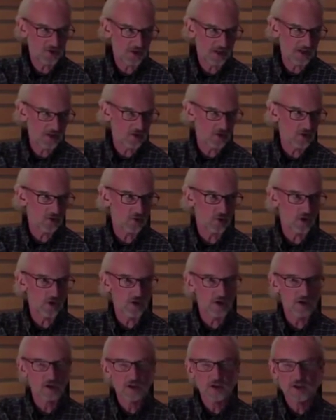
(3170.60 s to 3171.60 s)
later, or
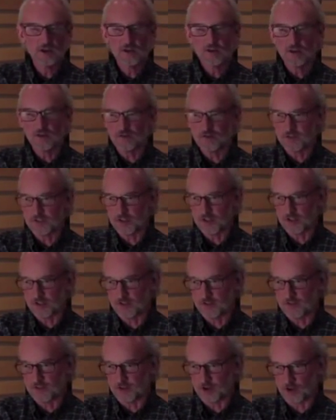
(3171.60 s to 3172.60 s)
if
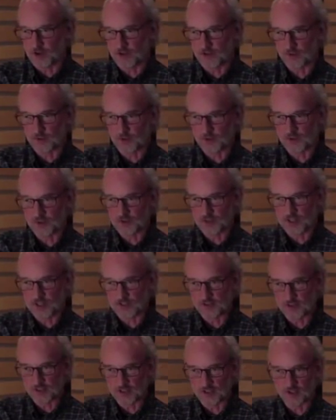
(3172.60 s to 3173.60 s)
the artist wants a change
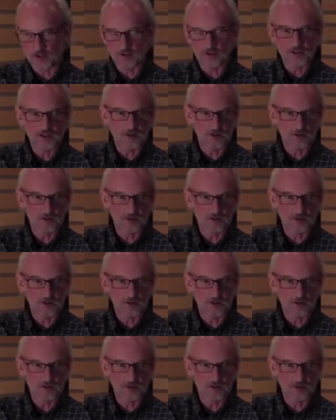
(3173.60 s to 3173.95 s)
later.